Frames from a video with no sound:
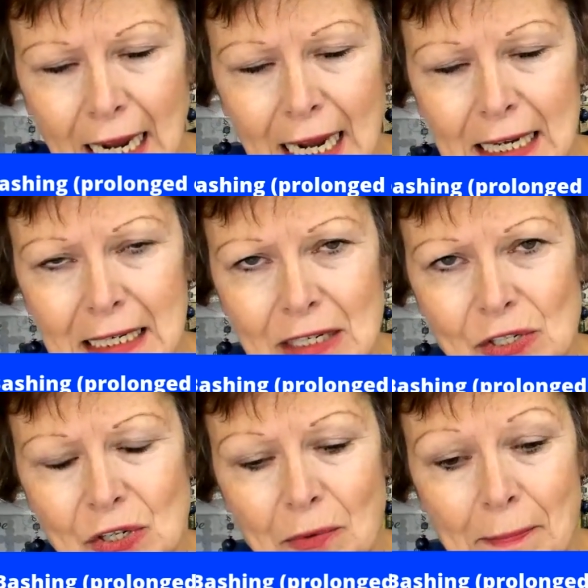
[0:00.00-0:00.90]
And
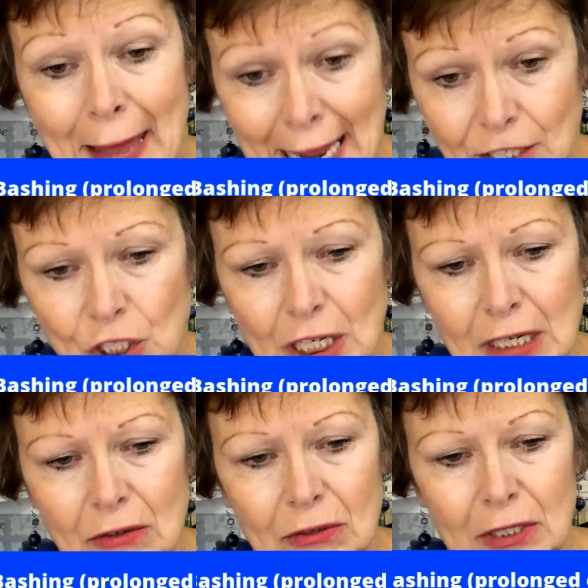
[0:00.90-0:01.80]
so bashing
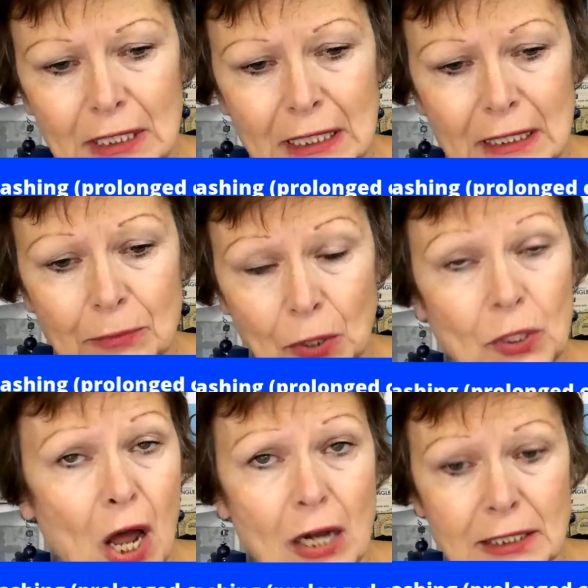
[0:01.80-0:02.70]
or
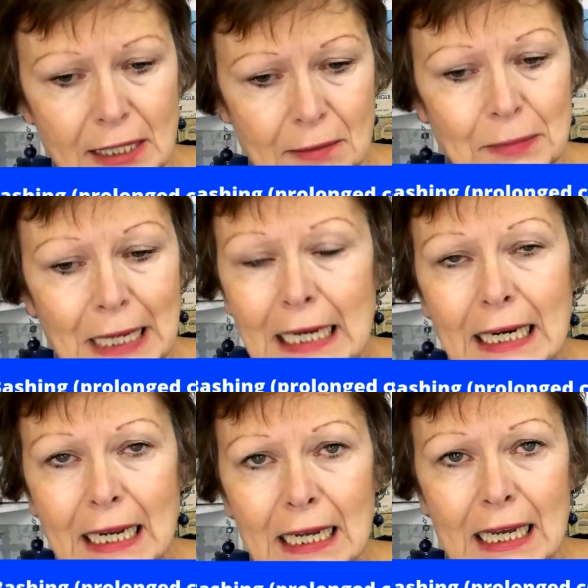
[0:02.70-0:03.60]
prolonged
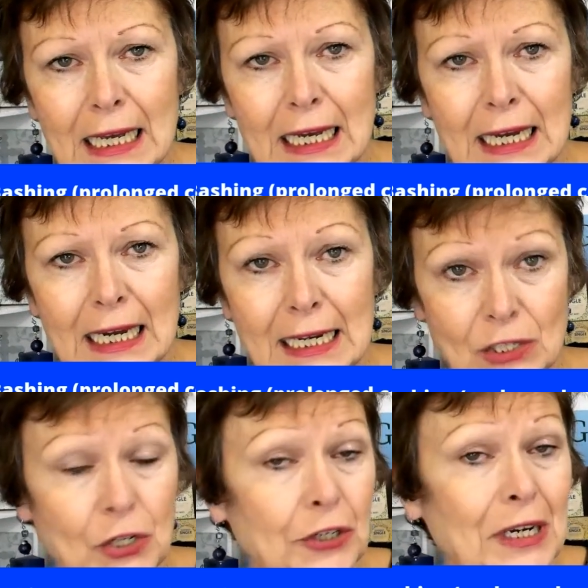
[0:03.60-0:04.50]
complaining
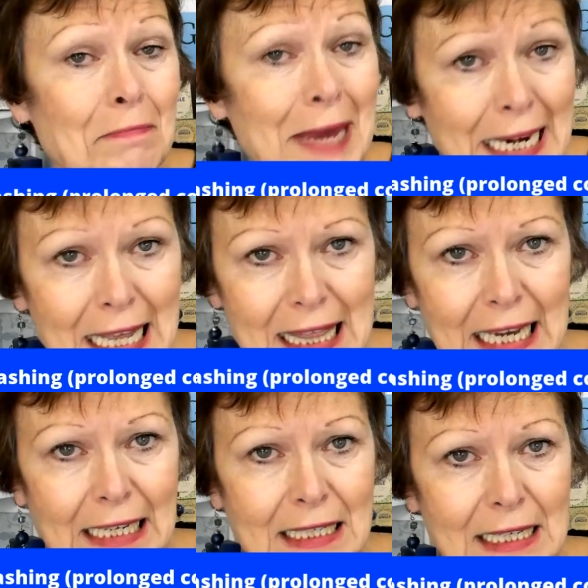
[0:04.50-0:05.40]
is hurting many
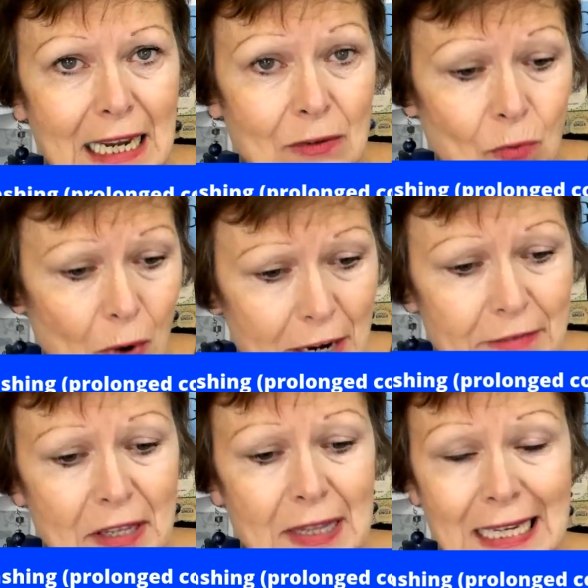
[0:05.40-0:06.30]
things. And one
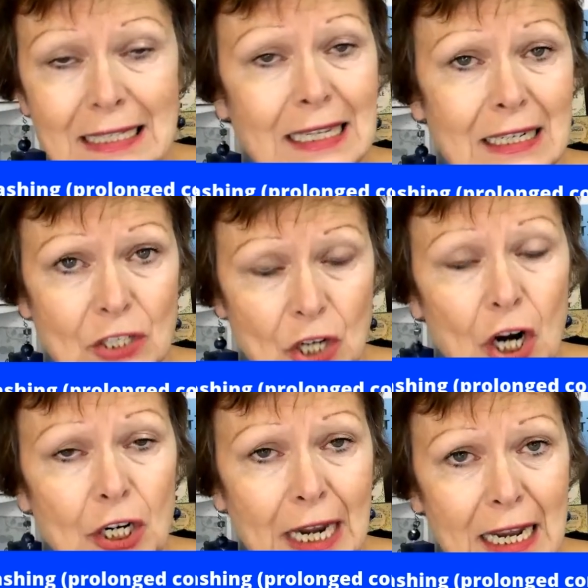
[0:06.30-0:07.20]
of the things that it's
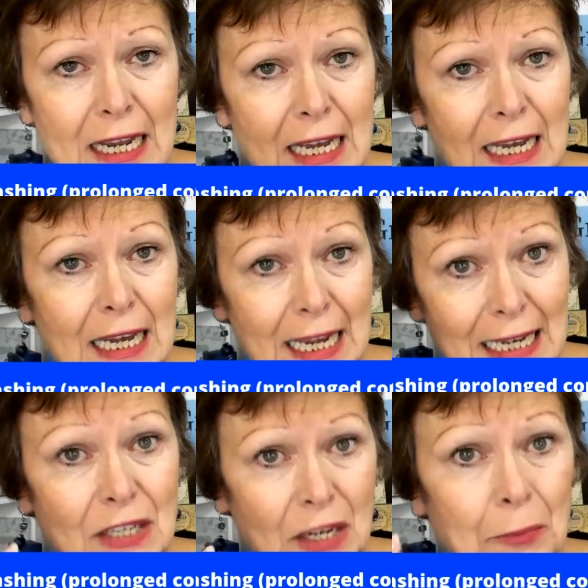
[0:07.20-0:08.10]
hurting
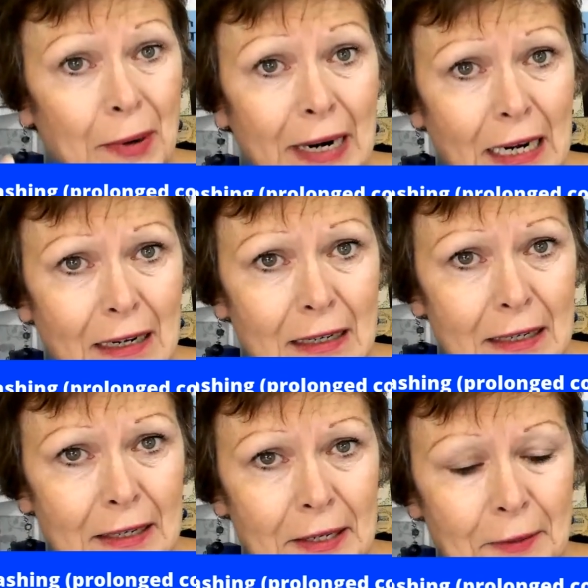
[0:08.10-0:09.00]
is our brain
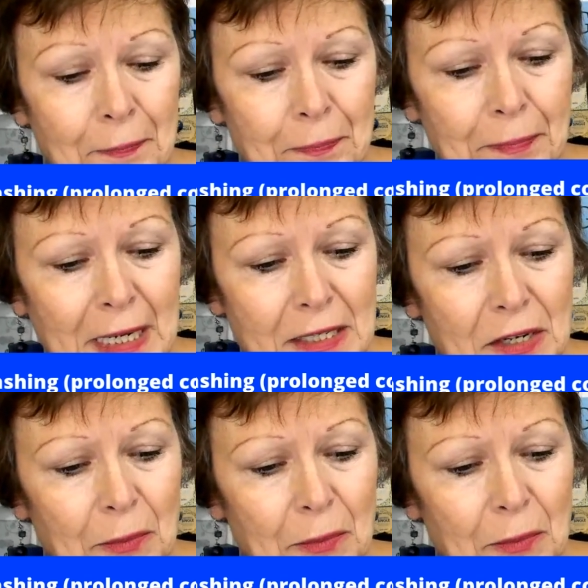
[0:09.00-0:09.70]
because our